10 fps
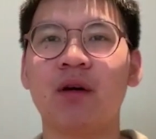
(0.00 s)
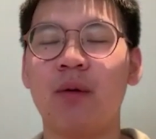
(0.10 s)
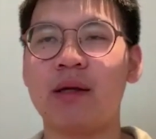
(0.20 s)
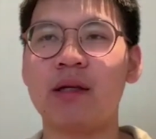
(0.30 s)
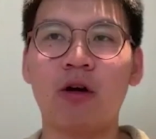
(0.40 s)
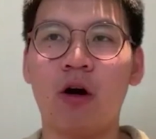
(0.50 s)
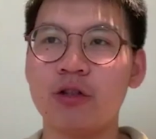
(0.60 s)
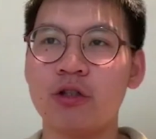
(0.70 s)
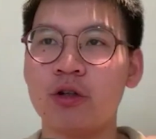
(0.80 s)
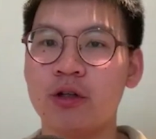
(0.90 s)
where he
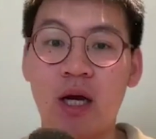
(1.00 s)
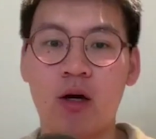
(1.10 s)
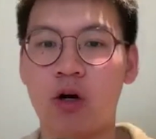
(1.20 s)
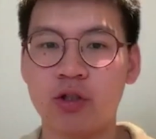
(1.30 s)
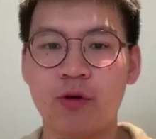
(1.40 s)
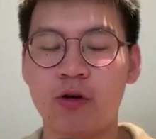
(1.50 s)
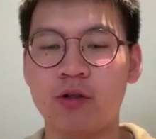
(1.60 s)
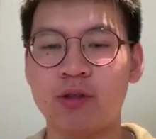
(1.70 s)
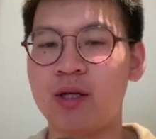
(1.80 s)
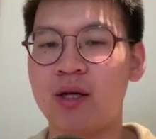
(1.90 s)
talks to young
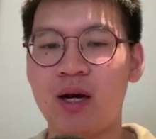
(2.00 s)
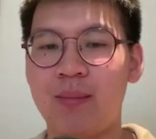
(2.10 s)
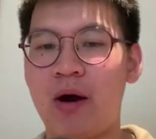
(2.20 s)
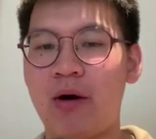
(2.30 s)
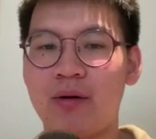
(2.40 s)
entrepreneurs about